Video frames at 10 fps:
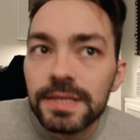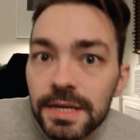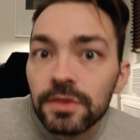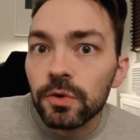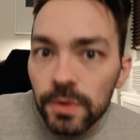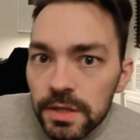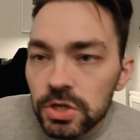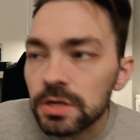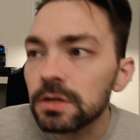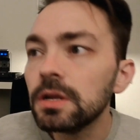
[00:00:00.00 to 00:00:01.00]
sick the
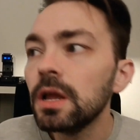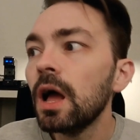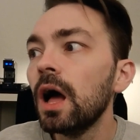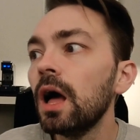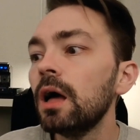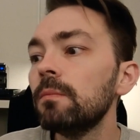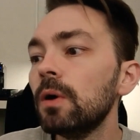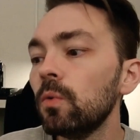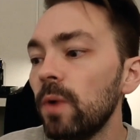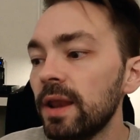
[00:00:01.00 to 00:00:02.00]
religion
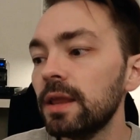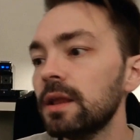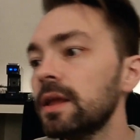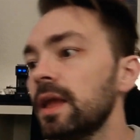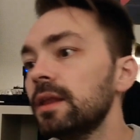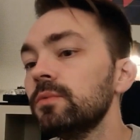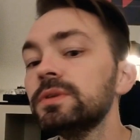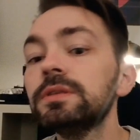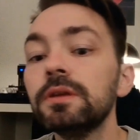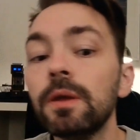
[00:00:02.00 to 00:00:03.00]
wedding, and it
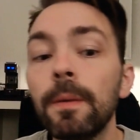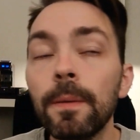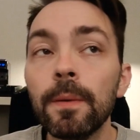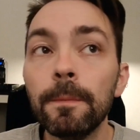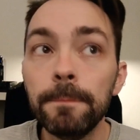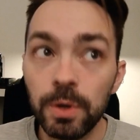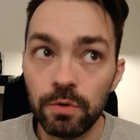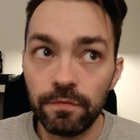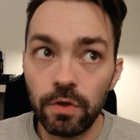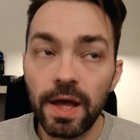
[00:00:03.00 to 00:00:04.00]
was
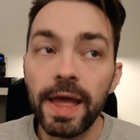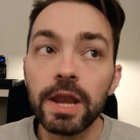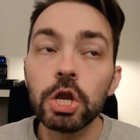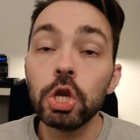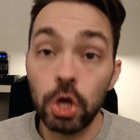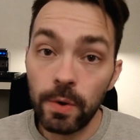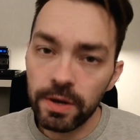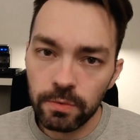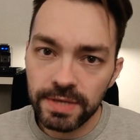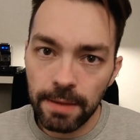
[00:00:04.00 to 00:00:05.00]
beautiful. I had no
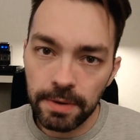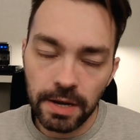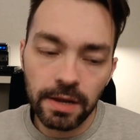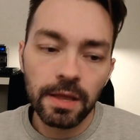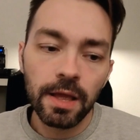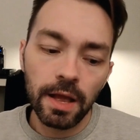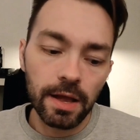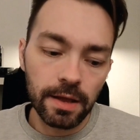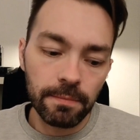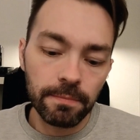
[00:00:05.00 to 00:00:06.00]
idea what was happening
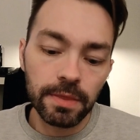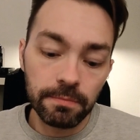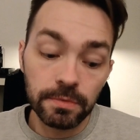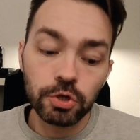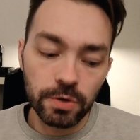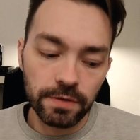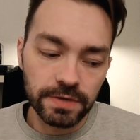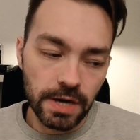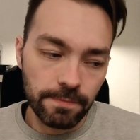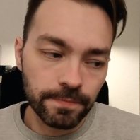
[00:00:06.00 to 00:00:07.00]
the majority of
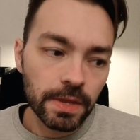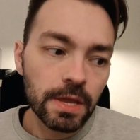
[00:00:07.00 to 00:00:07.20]
the time,